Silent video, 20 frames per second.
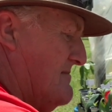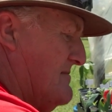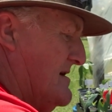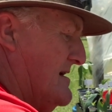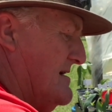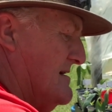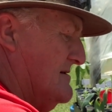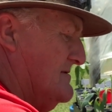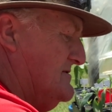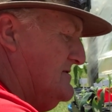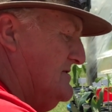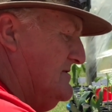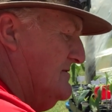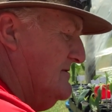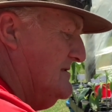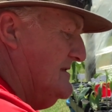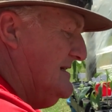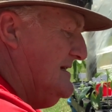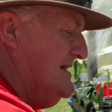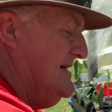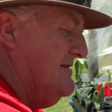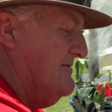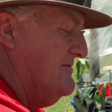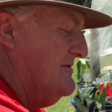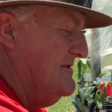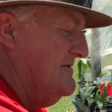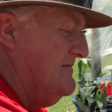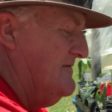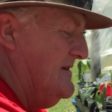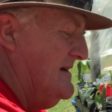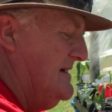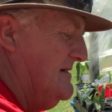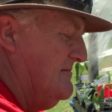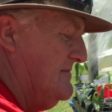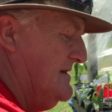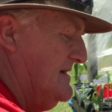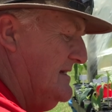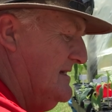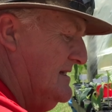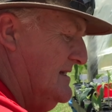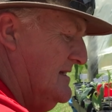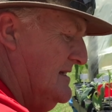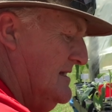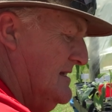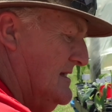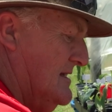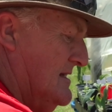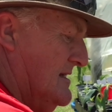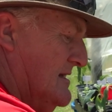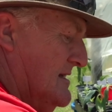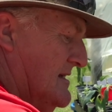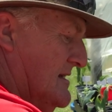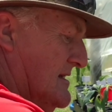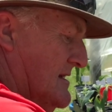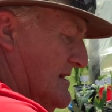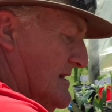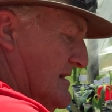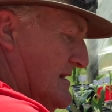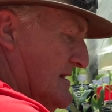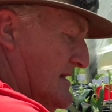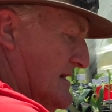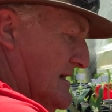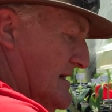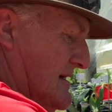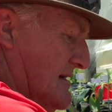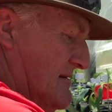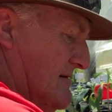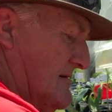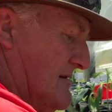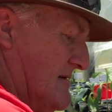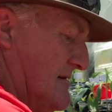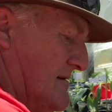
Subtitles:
because you only get one family and